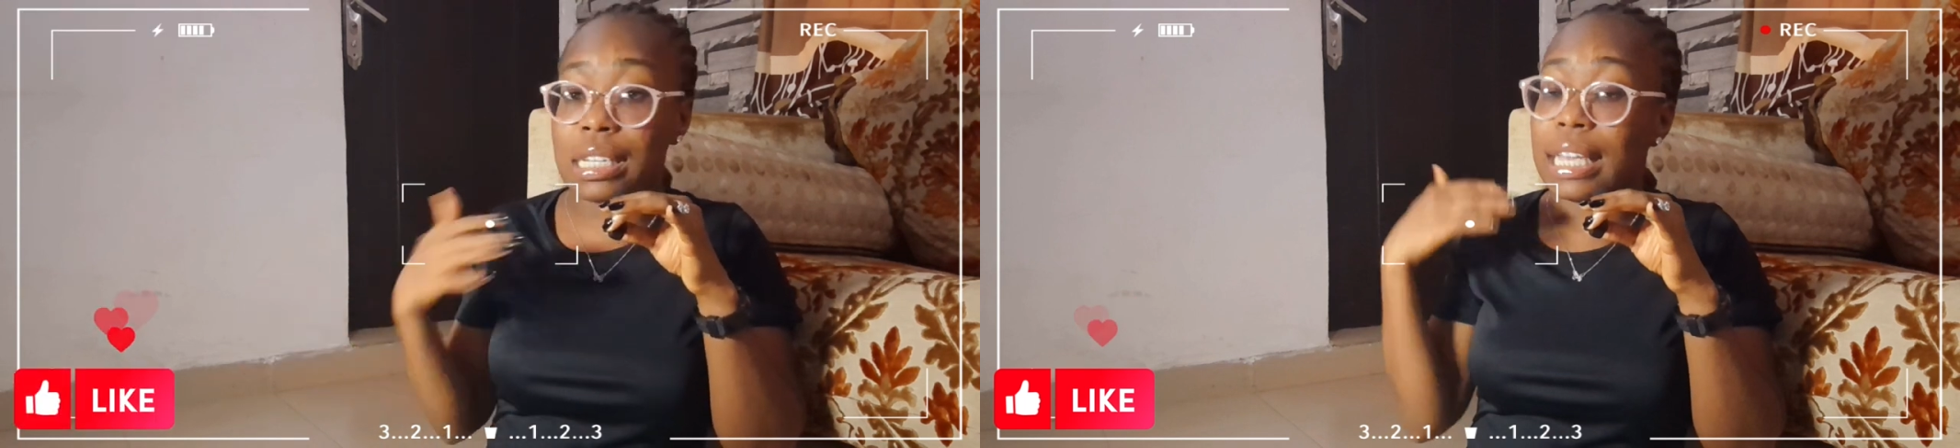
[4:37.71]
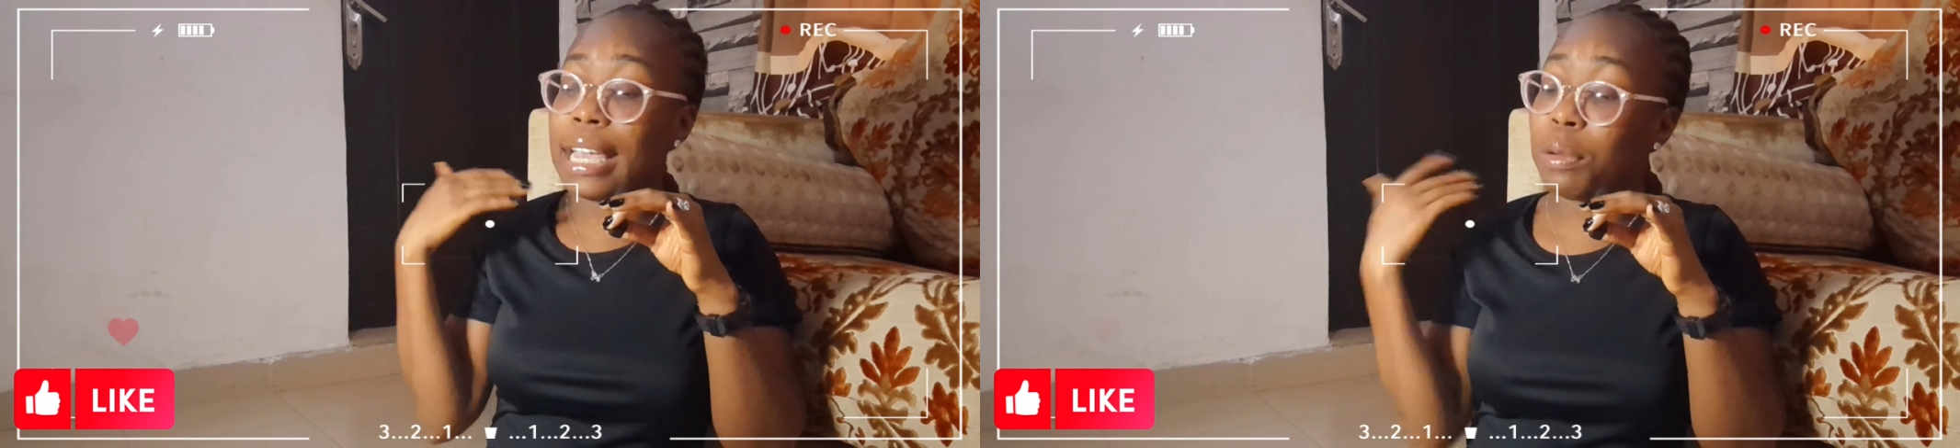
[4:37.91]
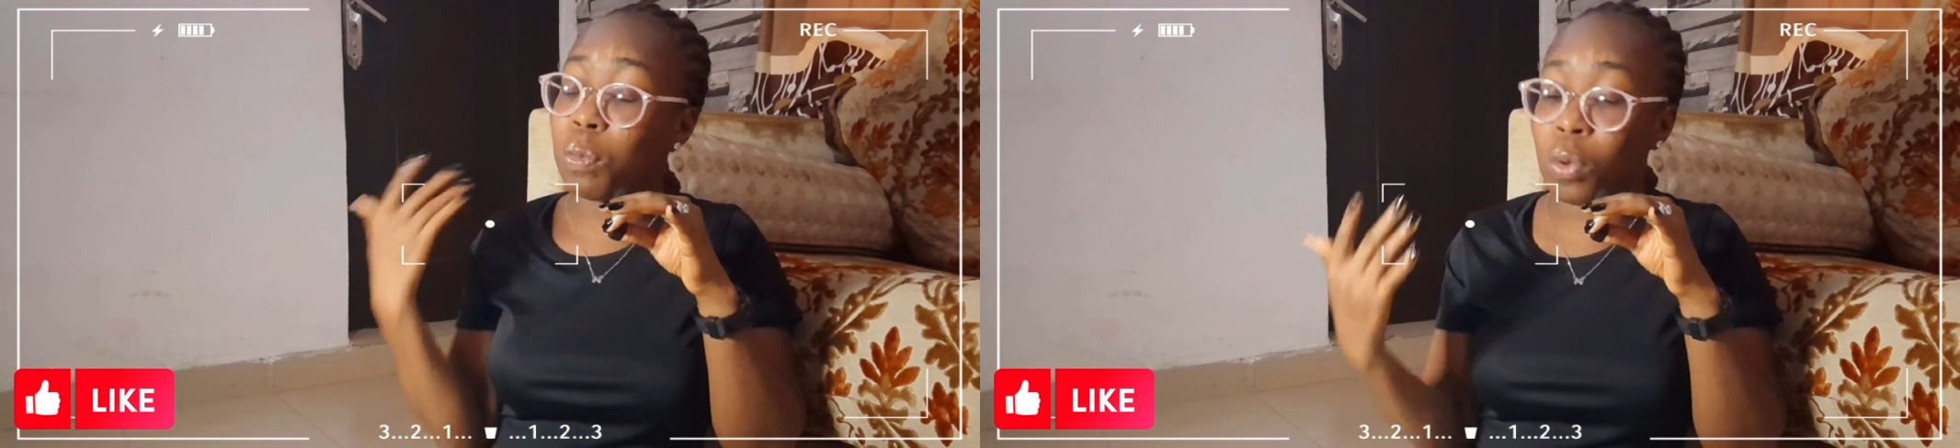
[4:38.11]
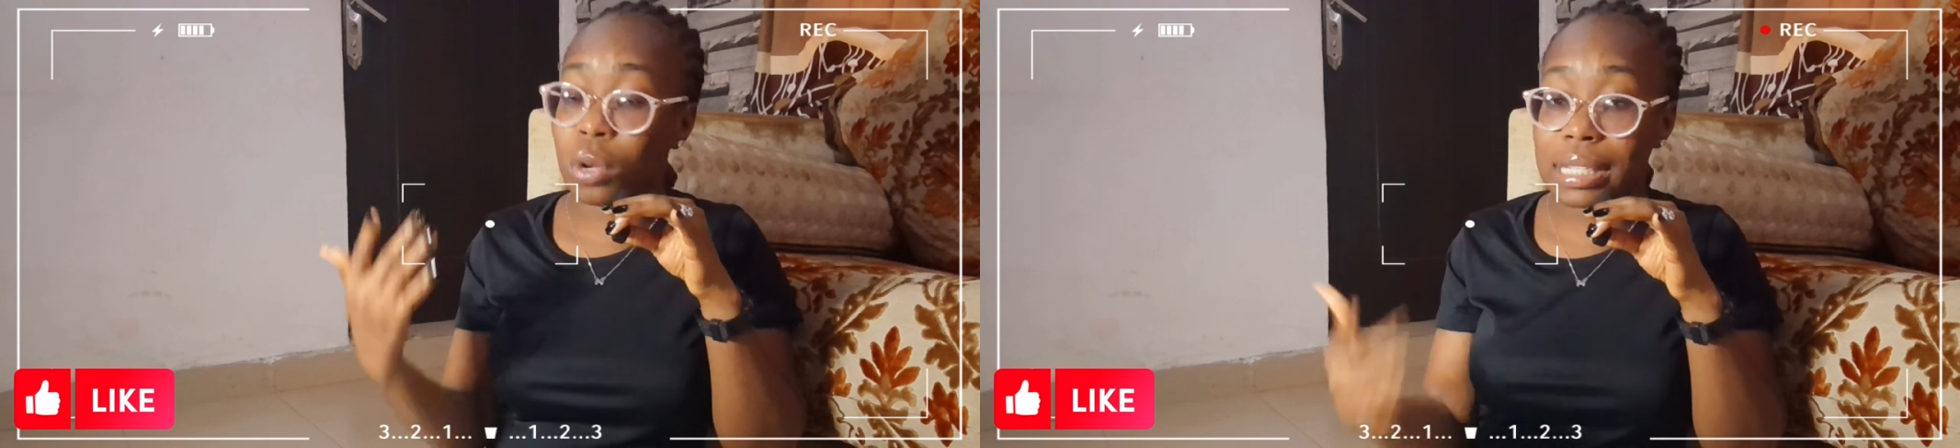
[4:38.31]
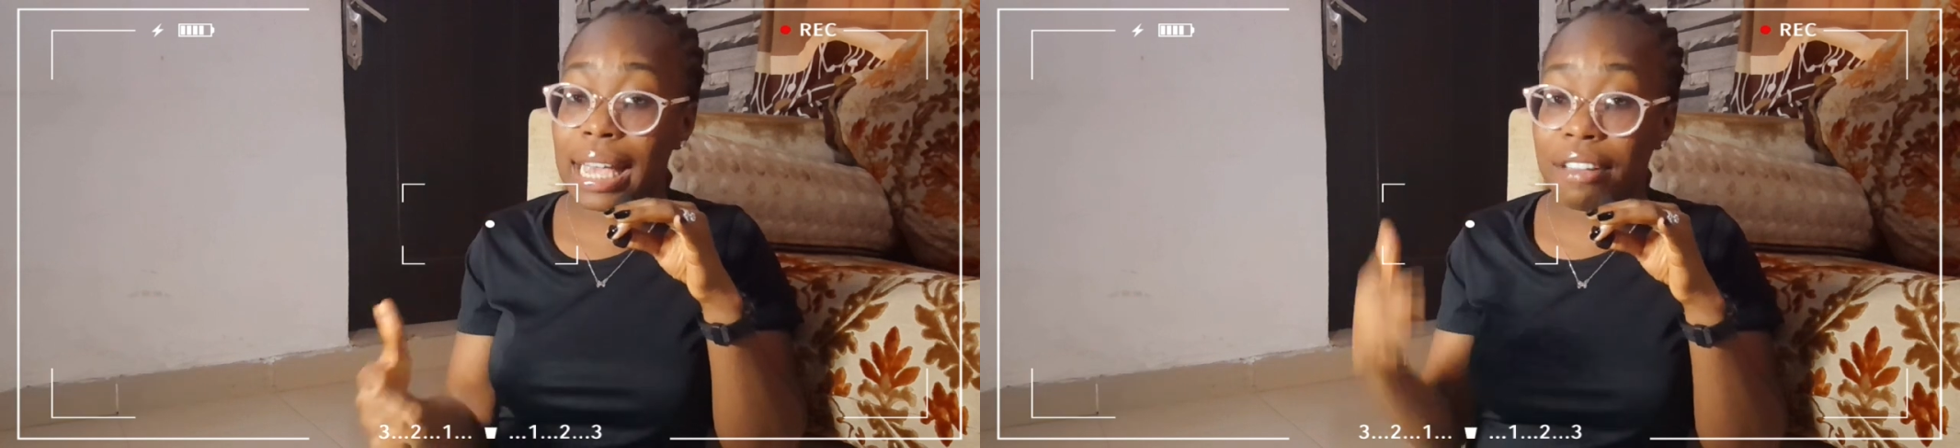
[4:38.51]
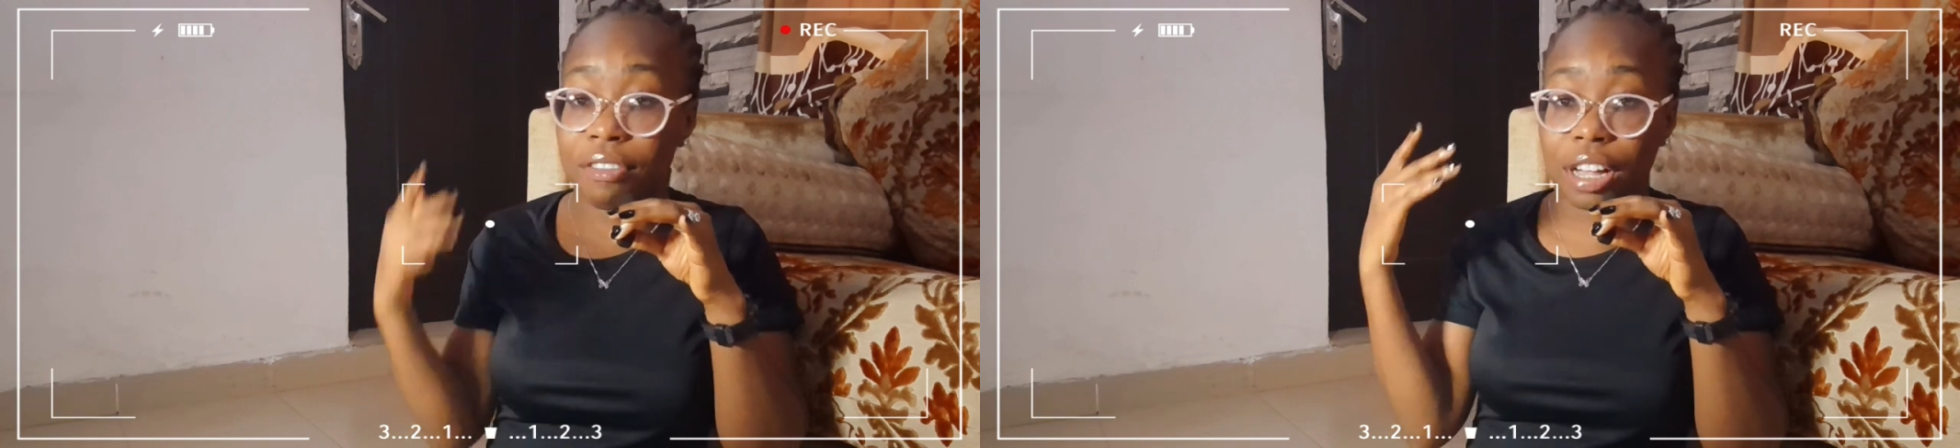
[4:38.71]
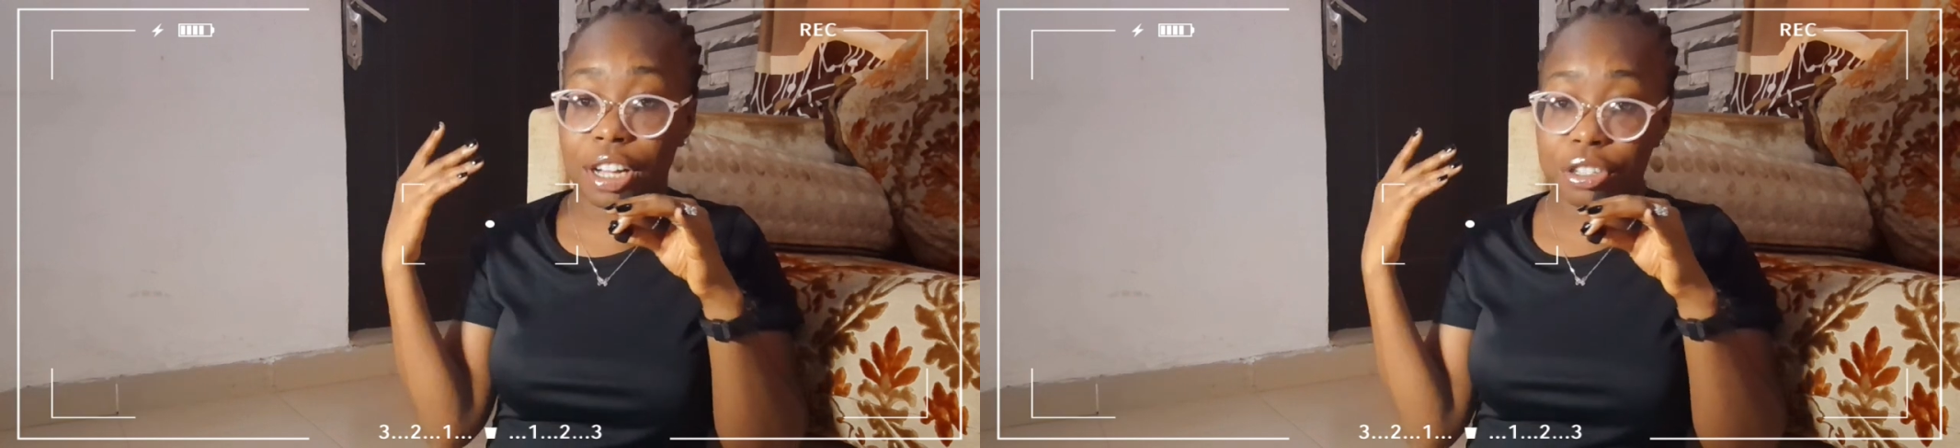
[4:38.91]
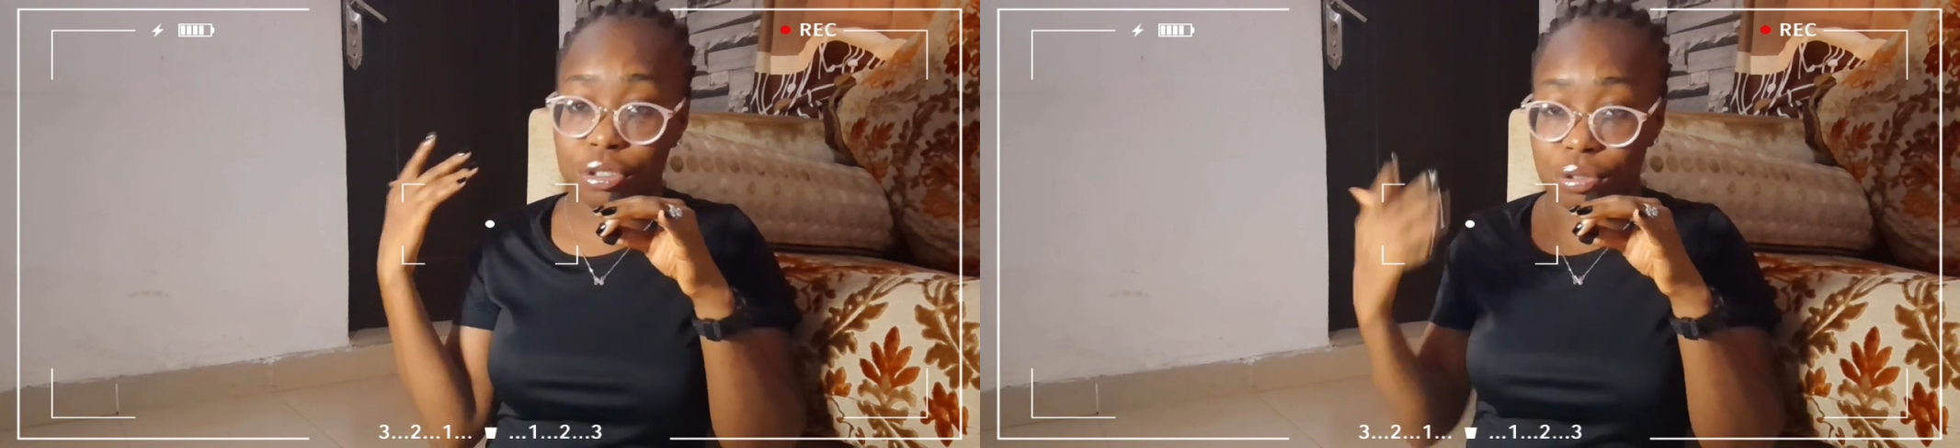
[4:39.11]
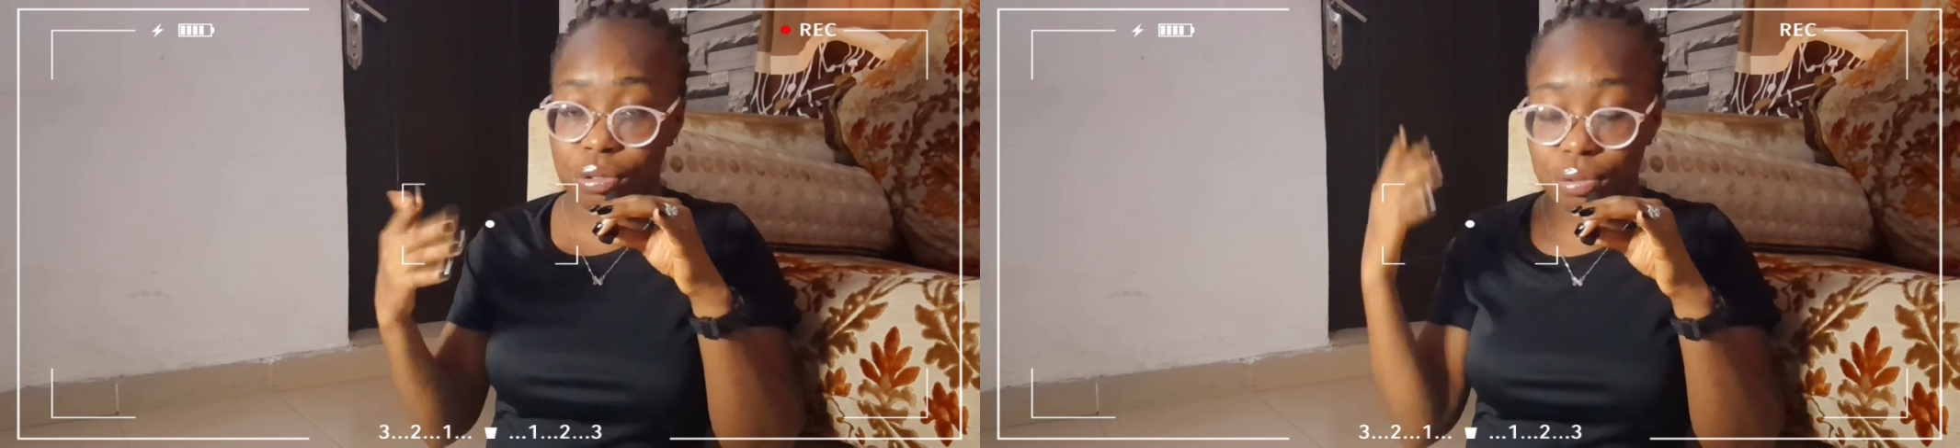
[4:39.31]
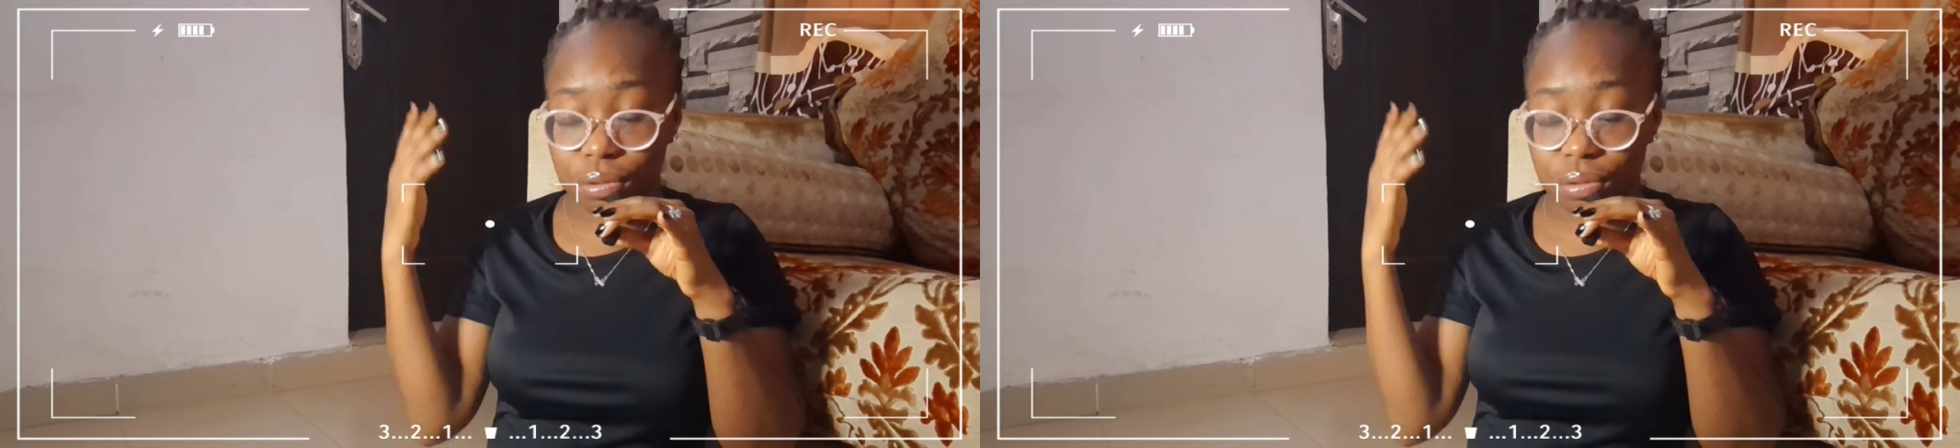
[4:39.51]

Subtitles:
in whatever you